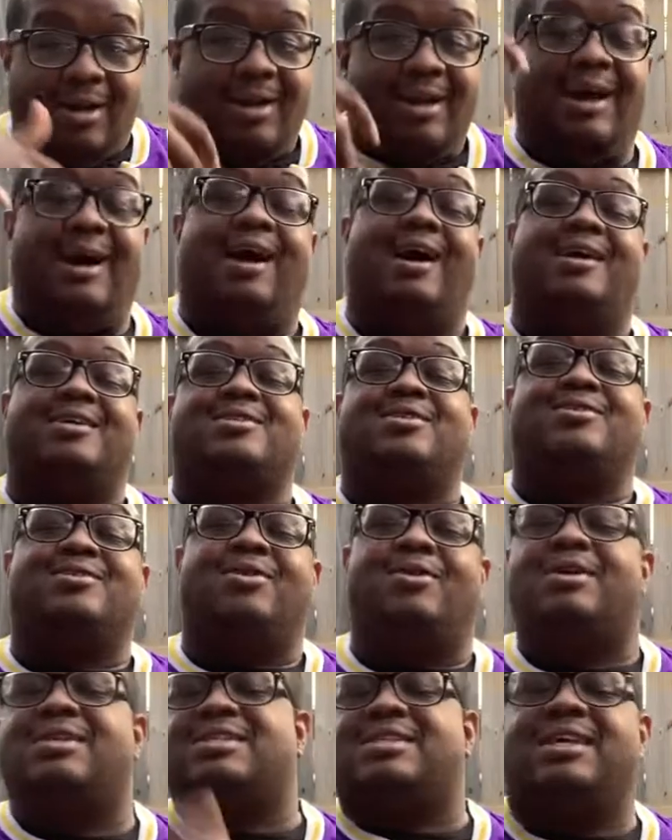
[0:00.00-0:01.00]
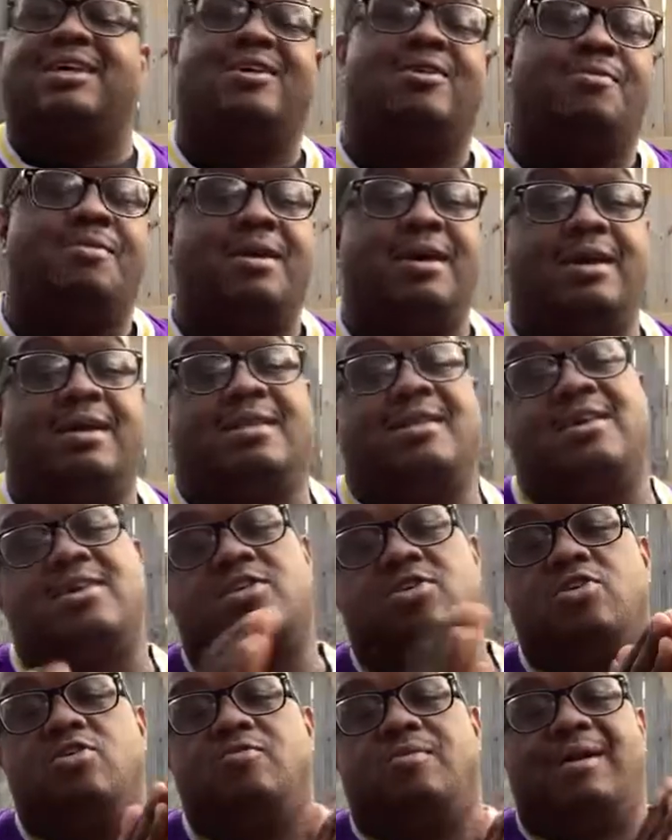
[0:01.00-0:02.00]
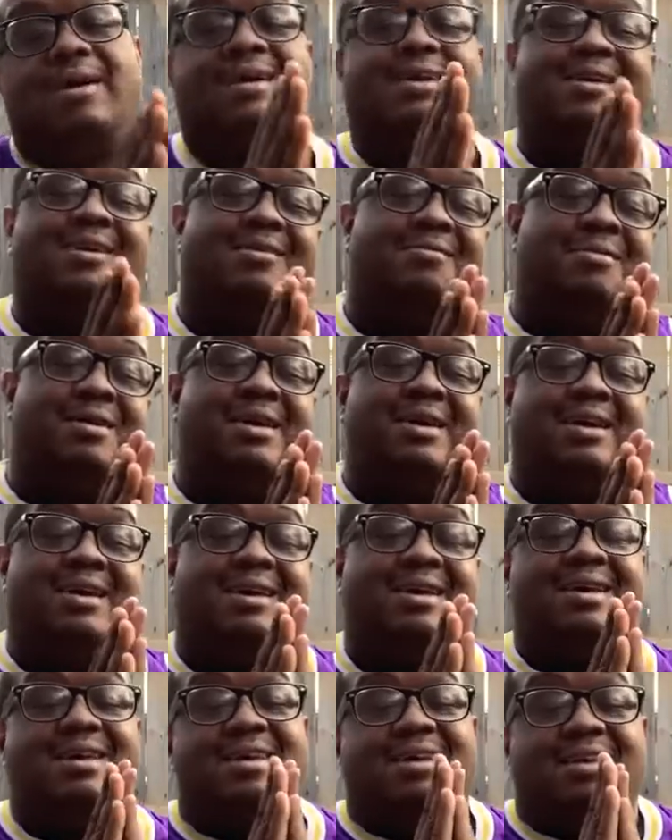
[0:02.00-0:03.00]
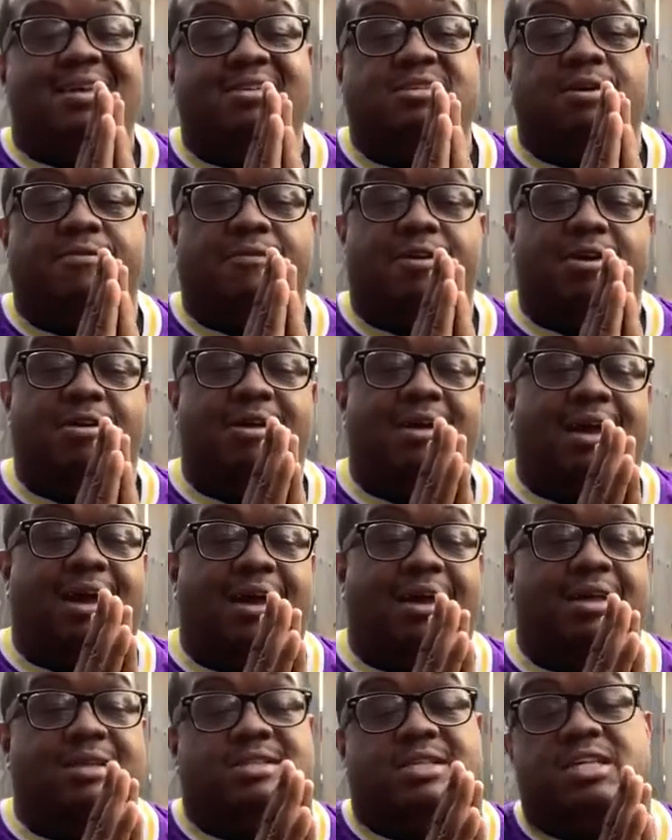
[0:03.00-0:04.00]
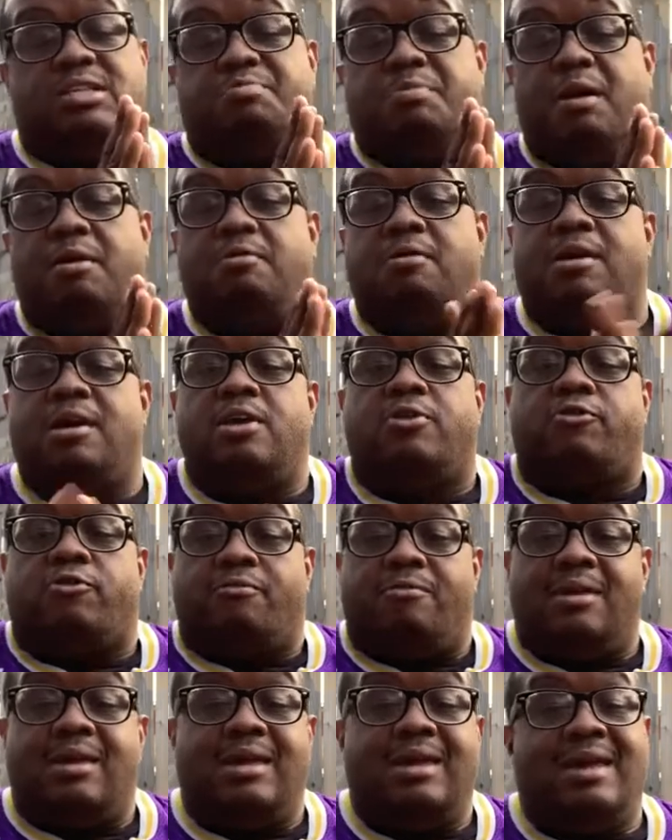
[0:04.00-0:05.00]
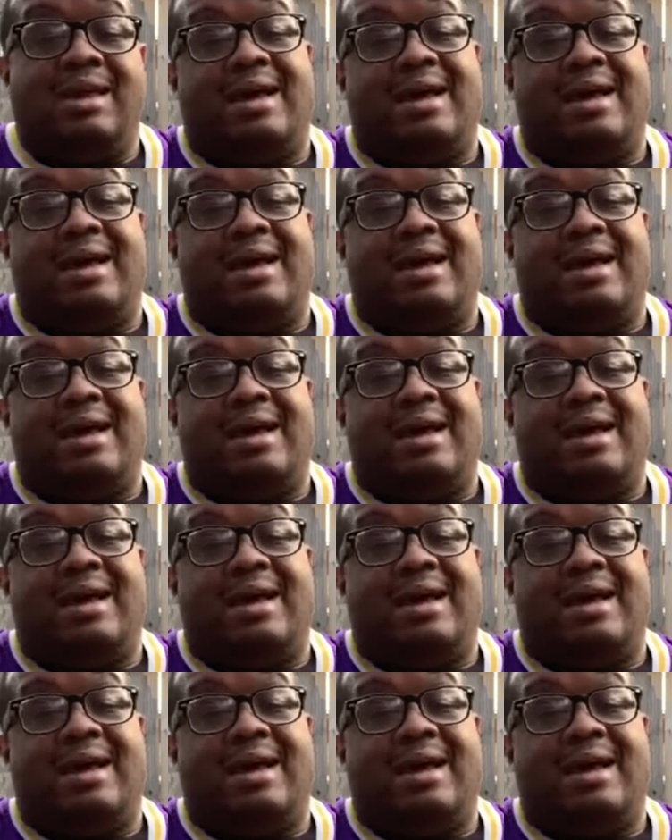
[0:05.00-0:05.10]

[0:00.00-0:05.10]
Alright, so let's go continue, man. This shoe right here, man, is a very highly anticipated release for me.